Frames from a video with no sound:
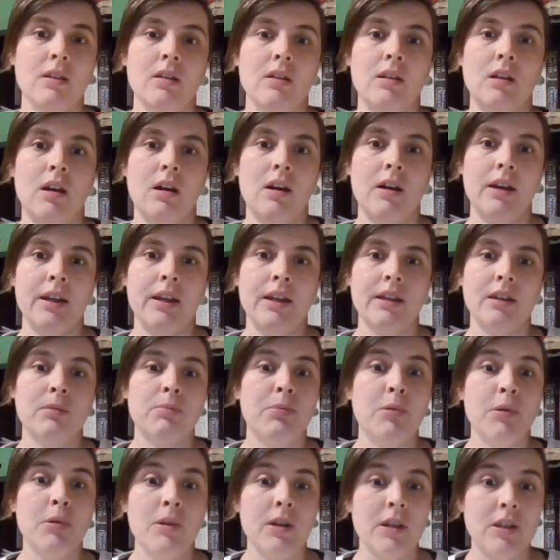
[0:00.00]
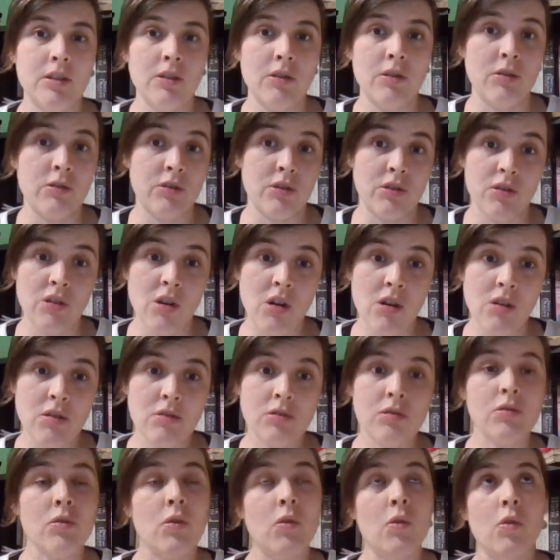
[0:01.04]
like putting on your
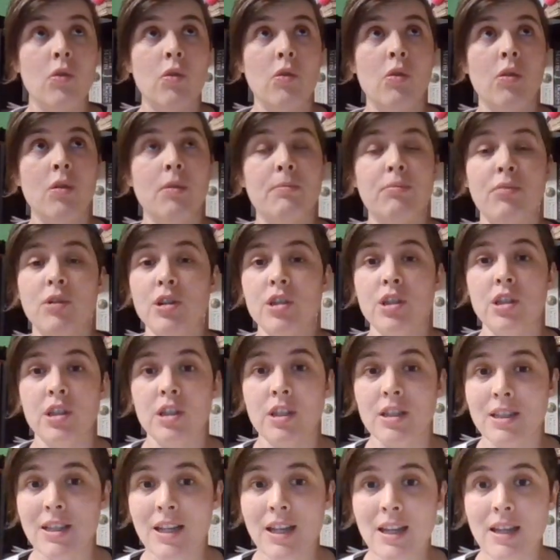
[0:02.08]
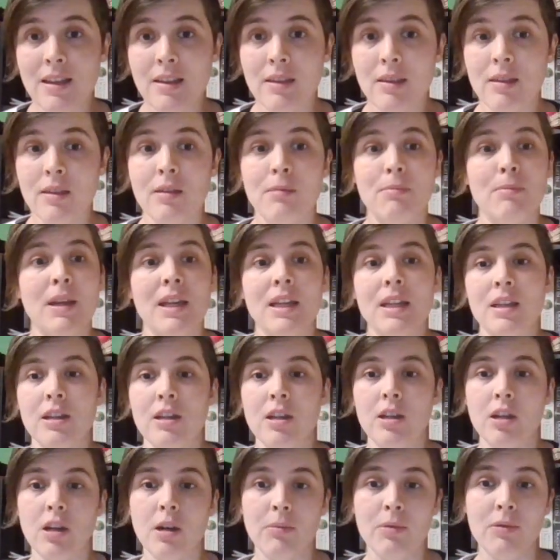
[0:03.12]
socks or brushing your teeth, making
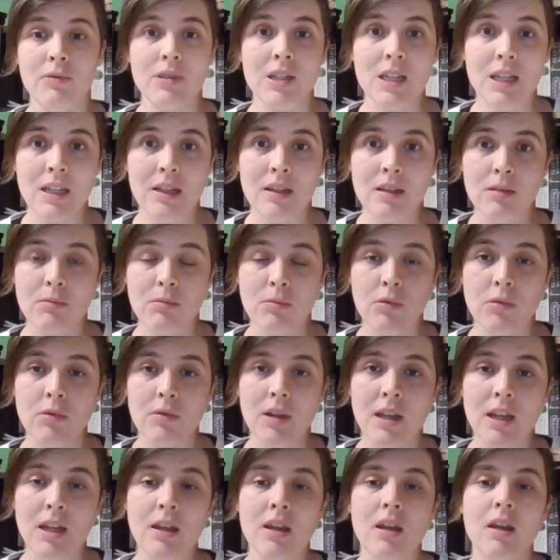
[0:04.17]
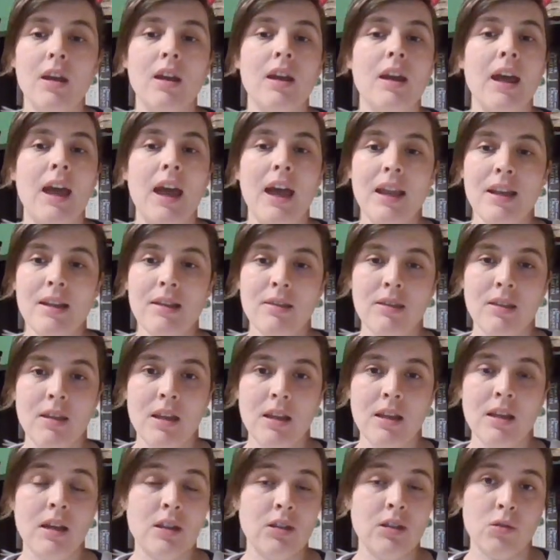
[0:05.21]
a cup of tea in the morning,
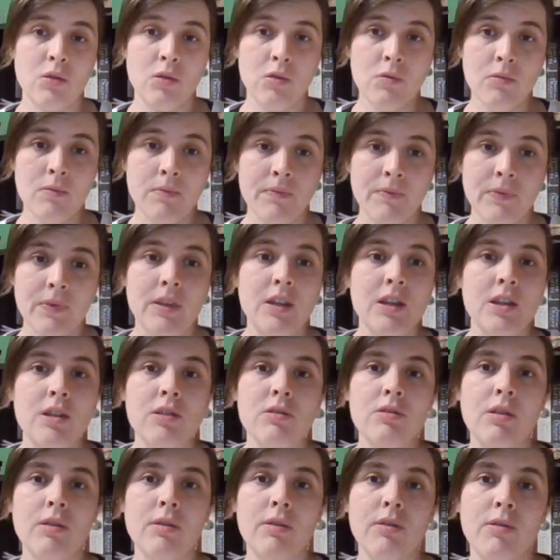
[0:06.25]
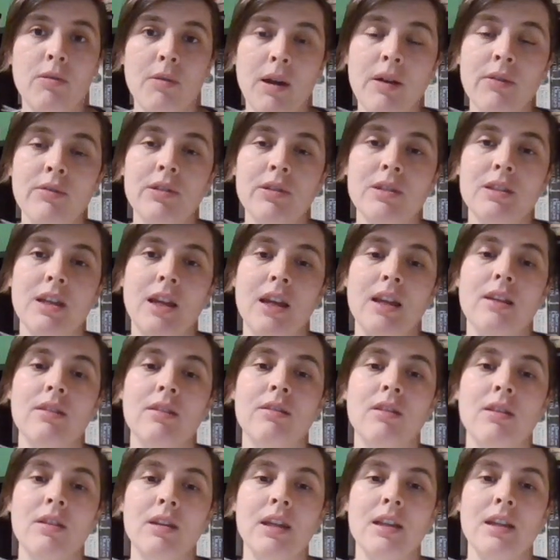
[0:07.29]
anything at all that you do throughout the day
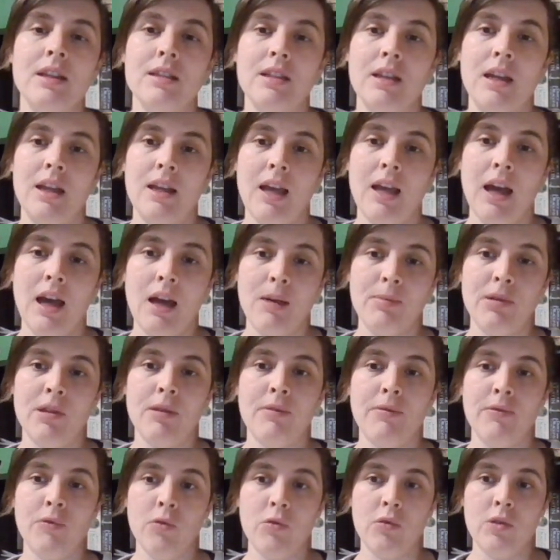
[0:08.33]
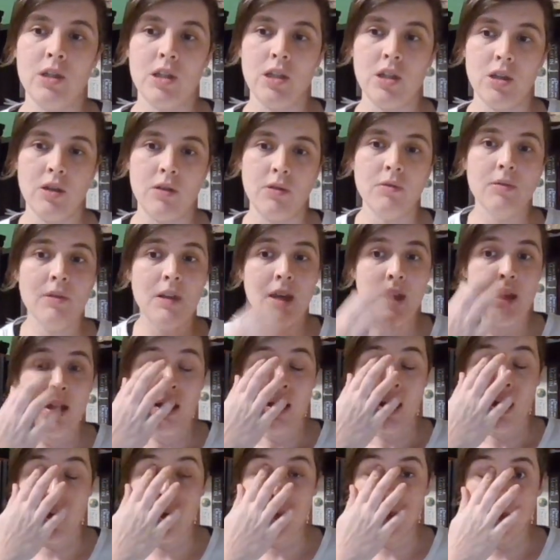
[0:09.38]
that is a habit for you.
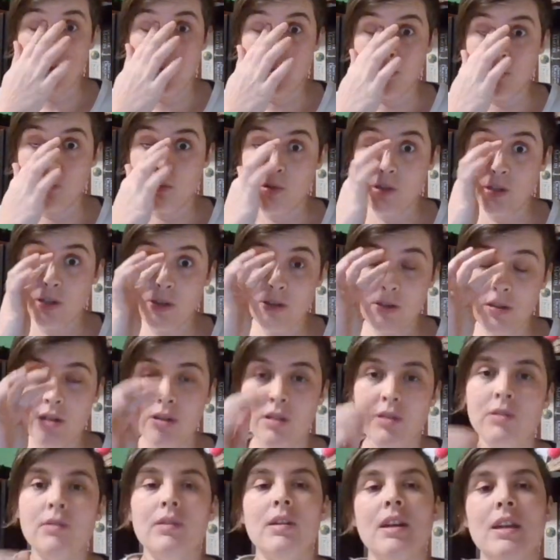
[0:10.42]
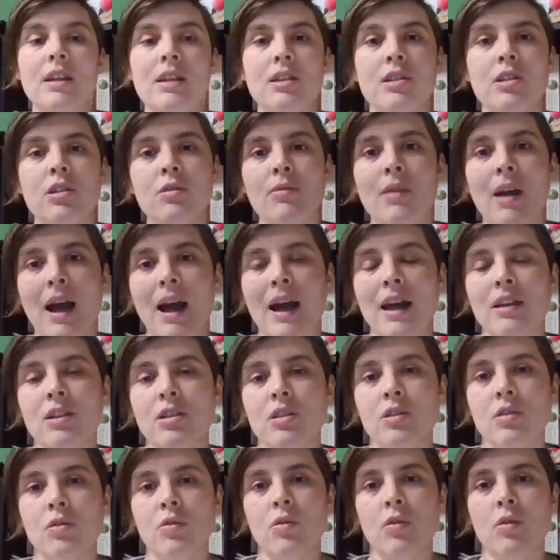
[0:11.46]
And then what you do is you add
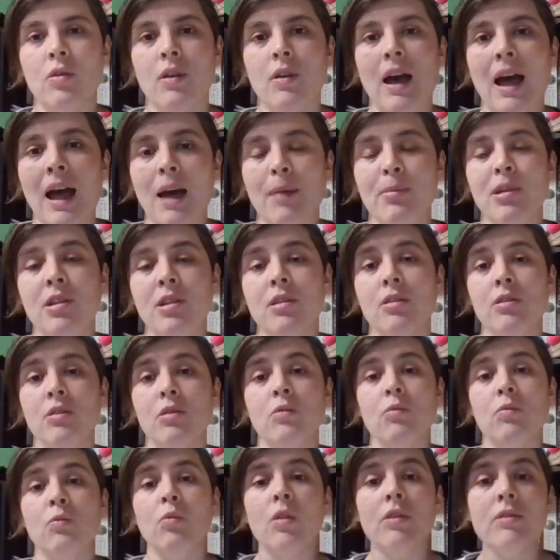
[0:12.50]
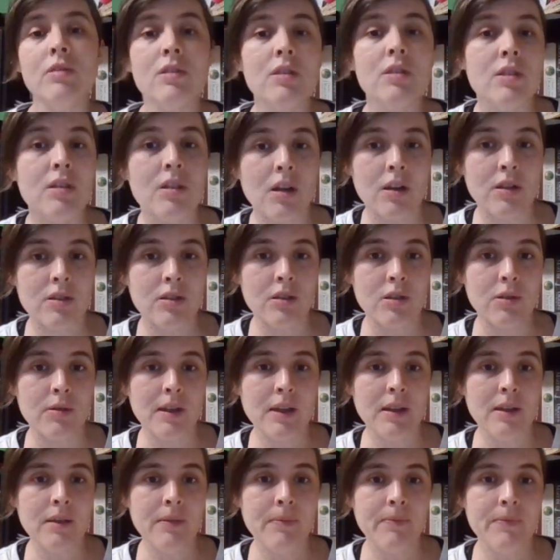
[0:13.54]
your habit that you want to start
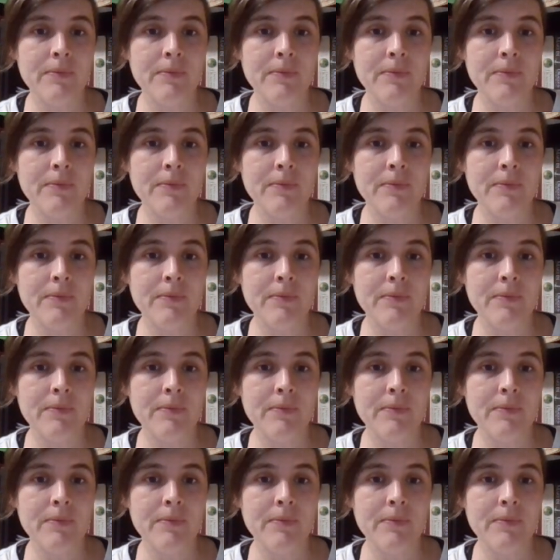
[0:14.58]
doing